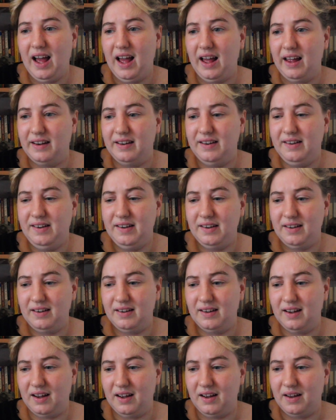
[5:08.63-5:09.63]
and
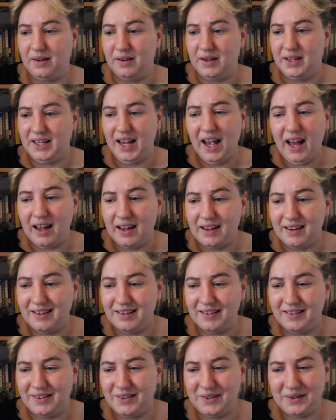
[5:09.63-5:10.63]
uh, yeah
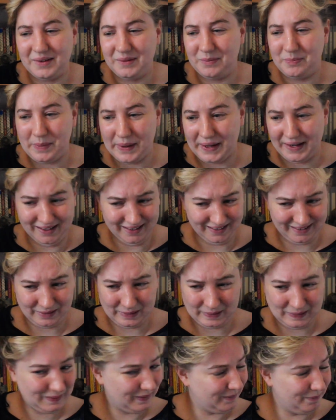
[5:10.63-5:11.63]
it's big
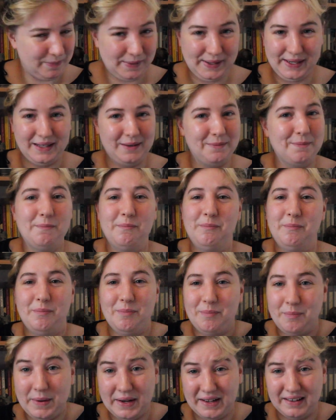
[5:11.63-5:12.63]
it's a big
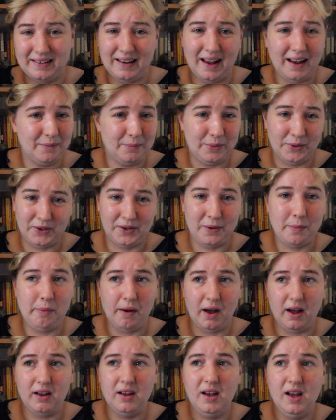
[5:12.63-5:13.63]
big sad book
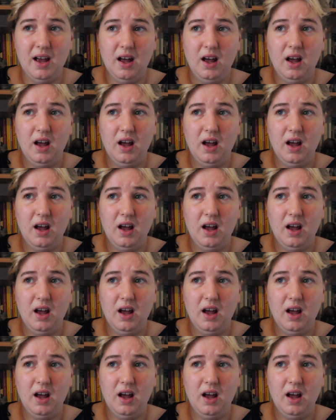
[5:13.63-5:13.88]
but